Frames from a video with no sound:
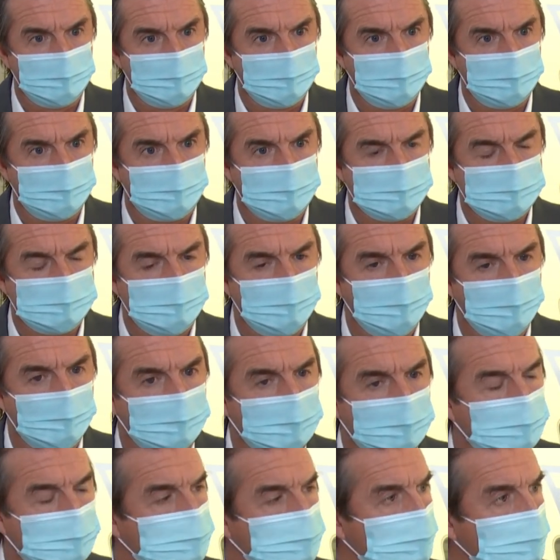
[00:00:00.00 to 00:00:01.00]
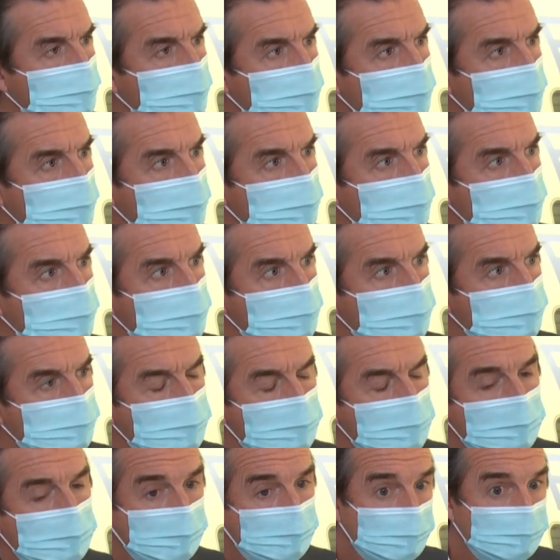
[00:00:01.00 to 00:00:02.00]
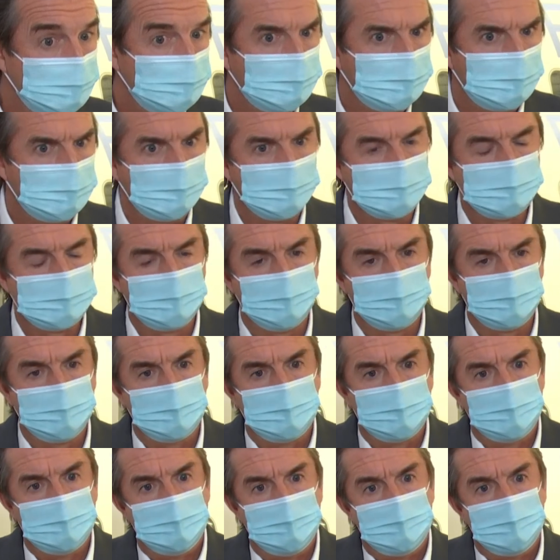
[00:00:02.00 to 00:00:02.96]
the flexible cabin catalog, sorry.